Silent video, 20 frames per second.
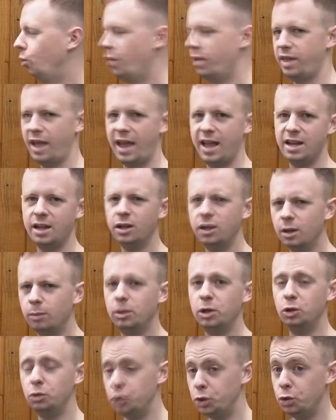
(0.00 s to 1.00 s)
with
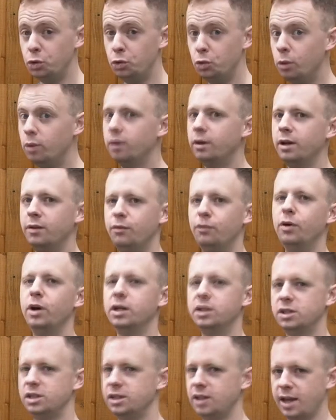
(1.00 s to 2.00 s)
NWU
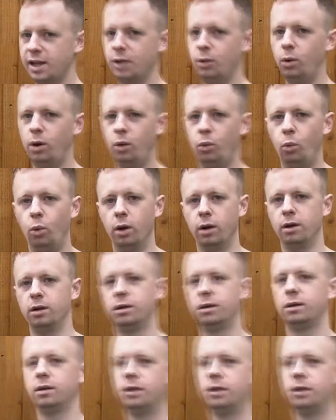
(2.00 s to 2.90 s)
versus AOR1.